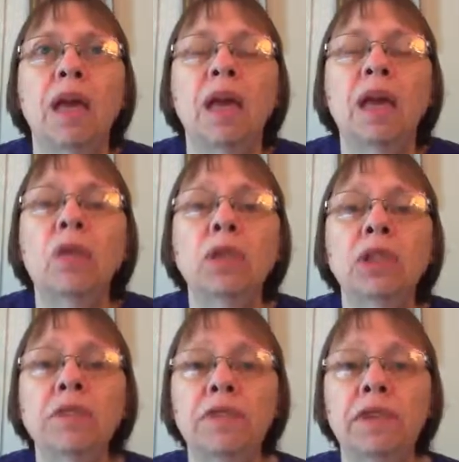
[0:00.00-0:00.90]
it
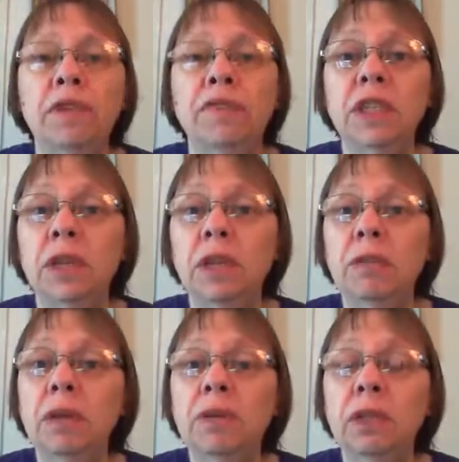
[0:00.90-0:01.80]
wasn't fulfilled physically, but
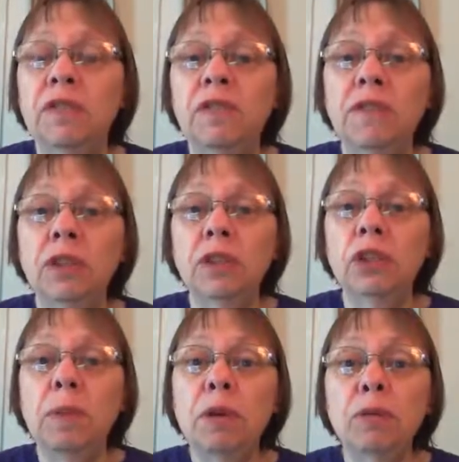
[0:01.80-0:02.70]
it was fulfilled
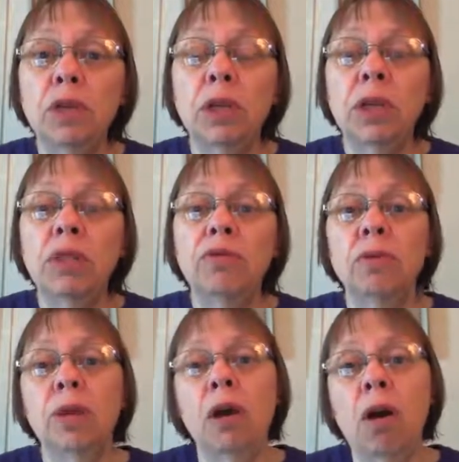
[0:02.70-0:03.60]
spiritually through
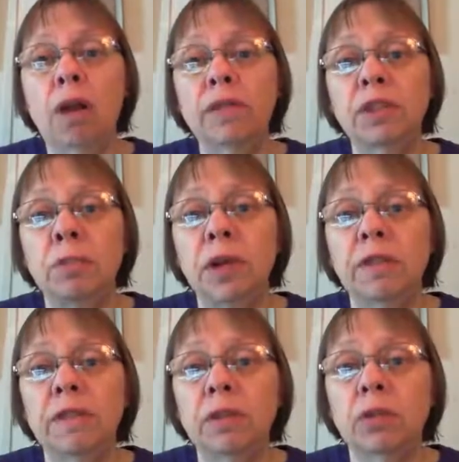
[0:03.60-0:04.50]
an offspring
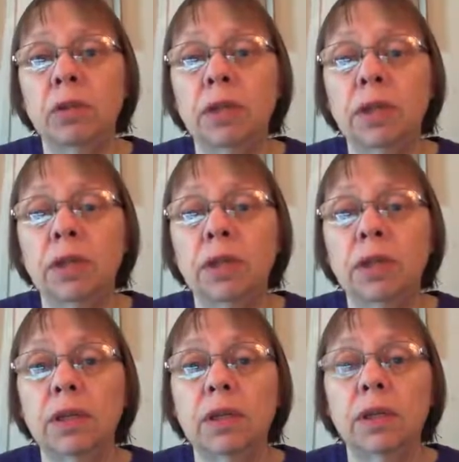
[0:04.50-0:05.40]
eventually.
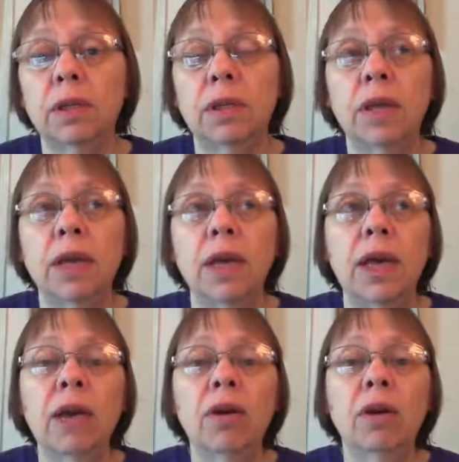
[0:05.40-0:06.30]

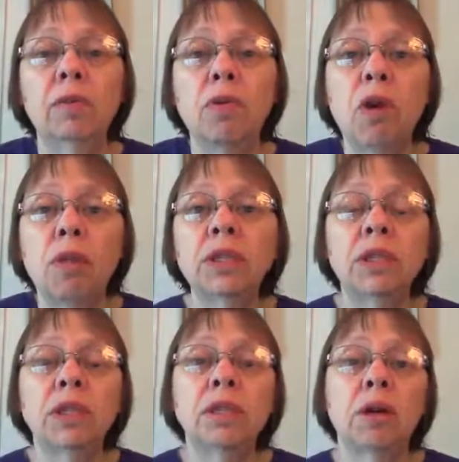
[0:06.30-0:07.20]
And all the
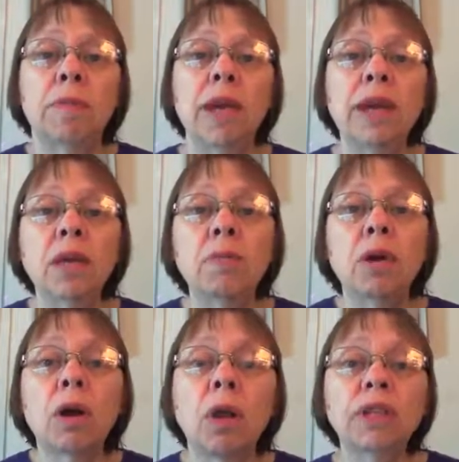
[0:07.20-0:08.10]
promises God made to him are
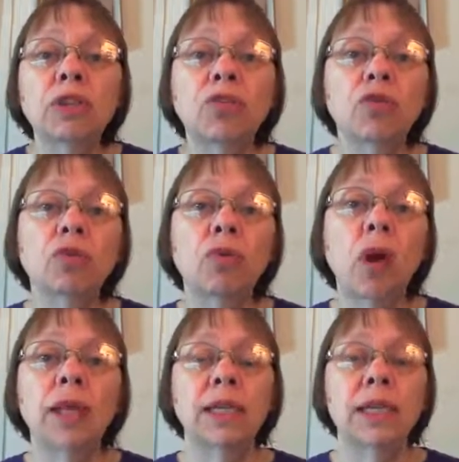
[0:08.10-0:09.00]
coming true
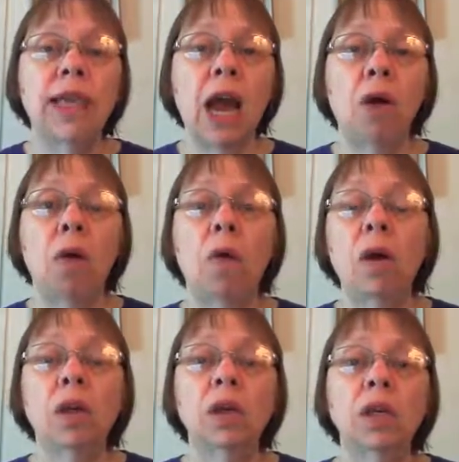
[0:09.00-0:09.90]
now.
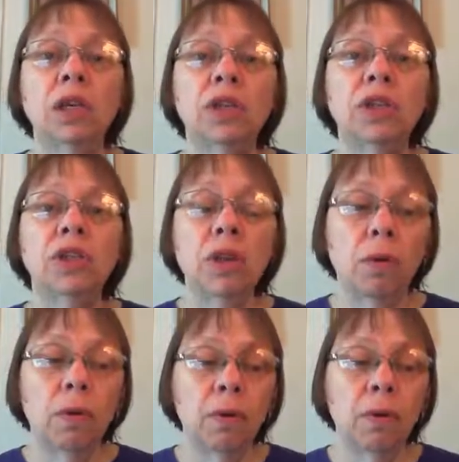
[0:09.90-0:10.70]
So